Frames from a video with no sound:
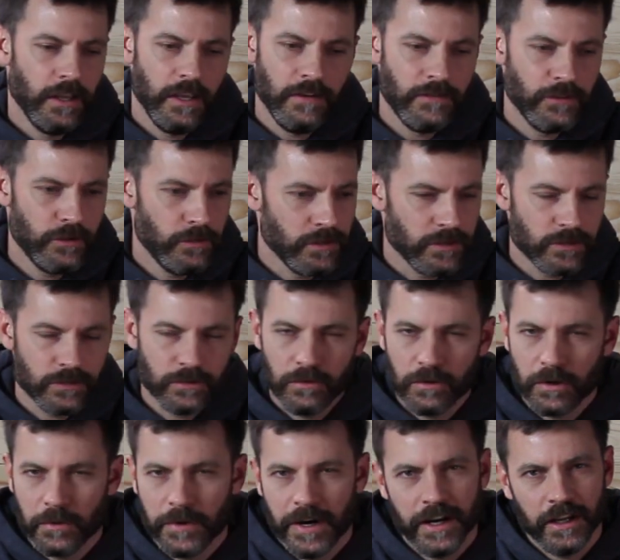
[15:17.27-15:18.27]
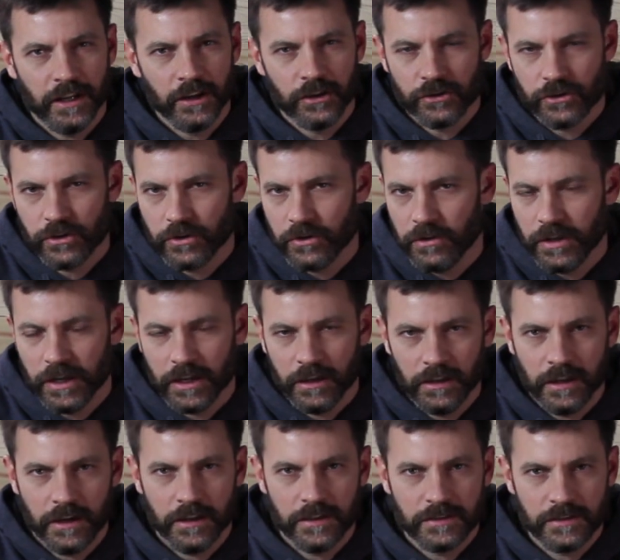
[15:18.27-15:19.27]
If you're doing slower riding enduro, like a
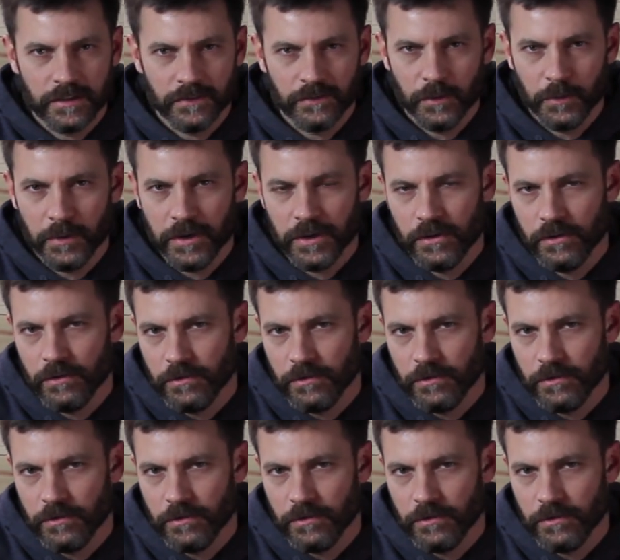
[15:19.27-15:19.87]
lot of the stuff that we do,